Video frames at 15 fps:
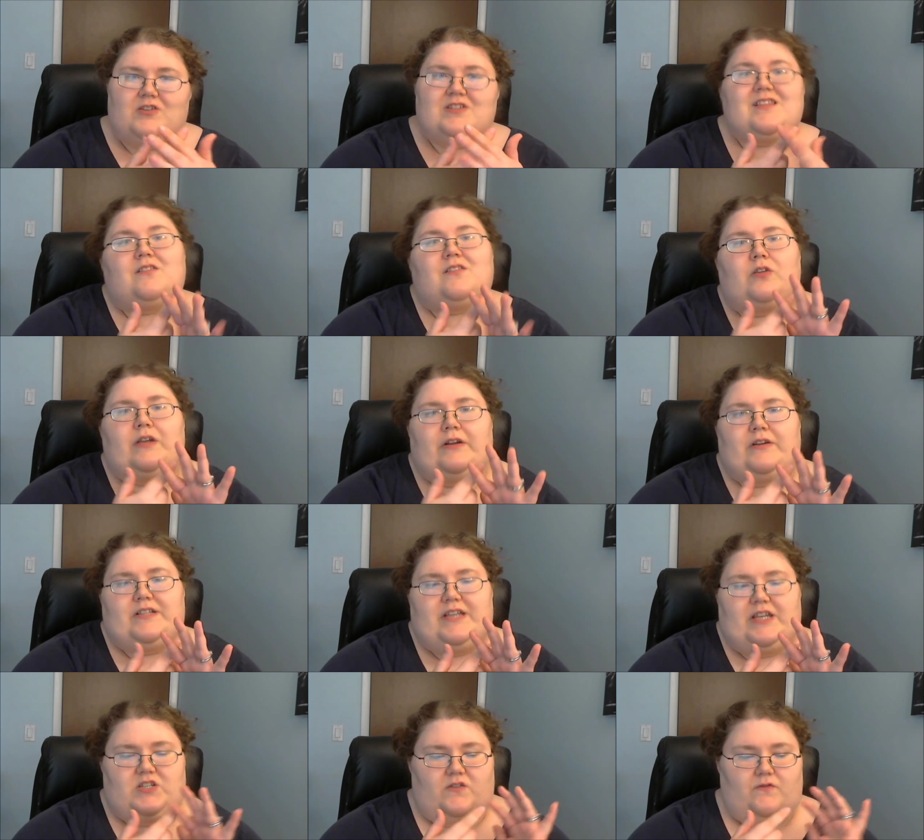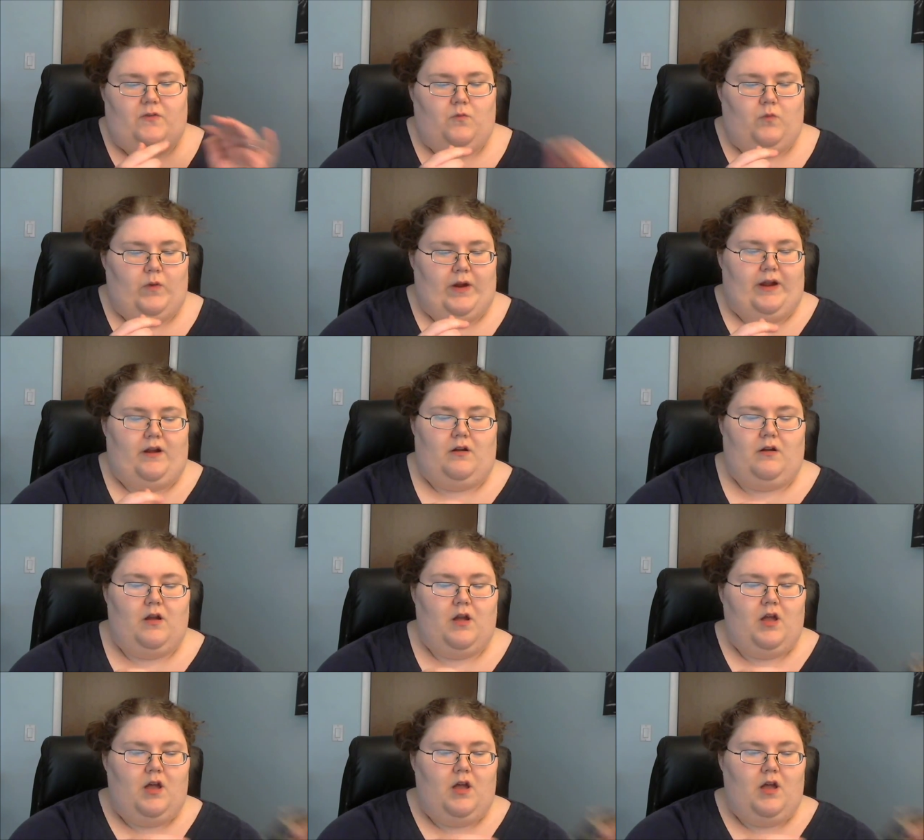Just a little irritation from where